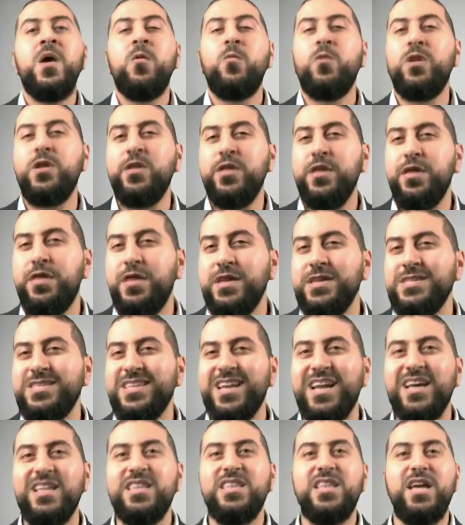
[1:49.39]
One of the things
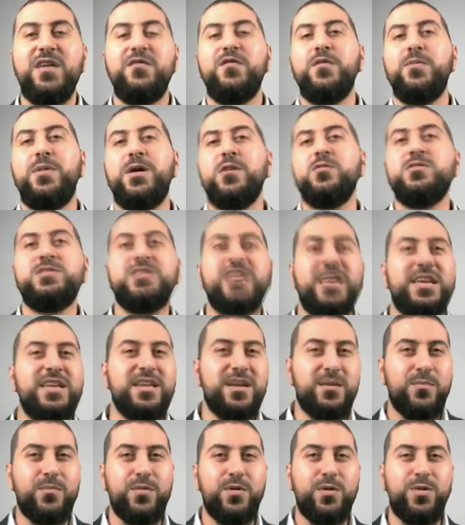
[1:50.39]
that I love about day
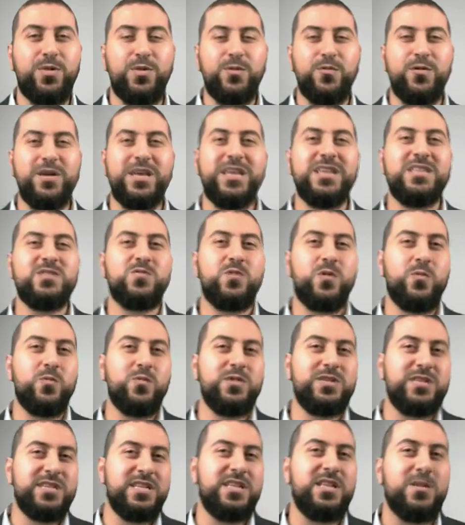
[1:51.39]
number three is when
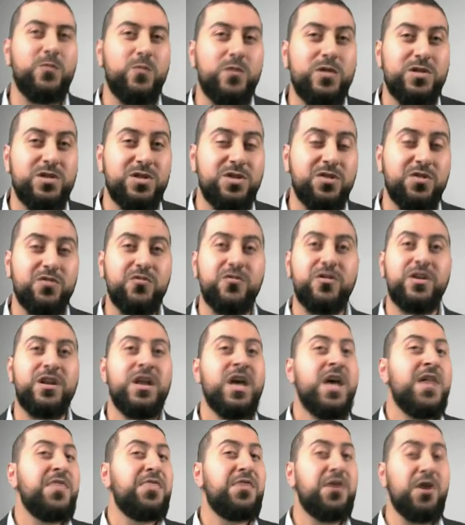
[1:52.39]
we're dealing with children.